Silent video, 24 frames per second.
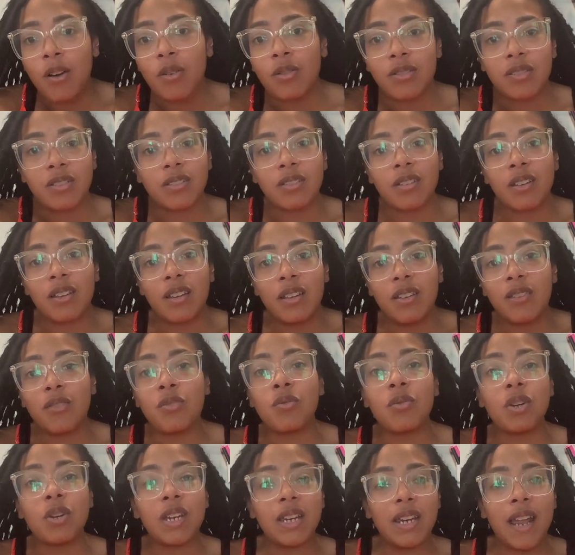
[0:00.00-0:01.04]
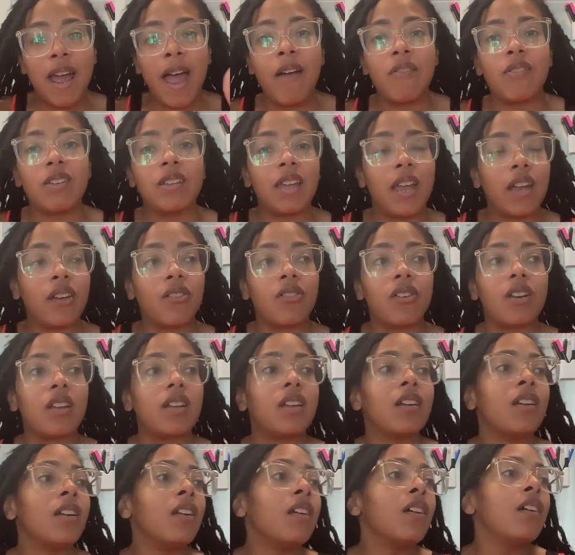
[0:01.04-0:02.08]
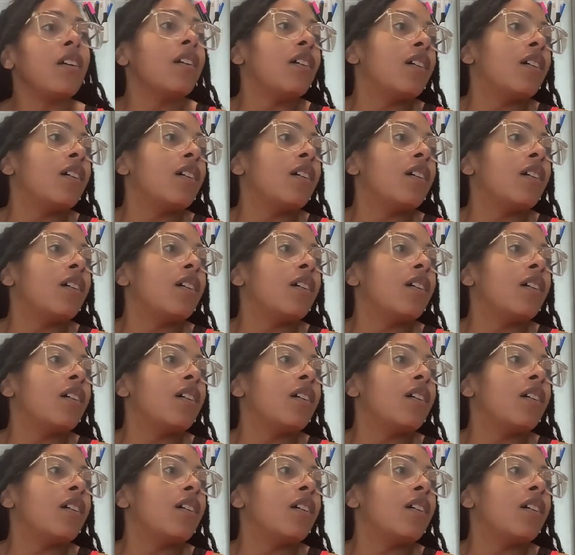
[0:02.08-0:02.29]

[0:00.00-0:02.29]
house, you need to have integrity.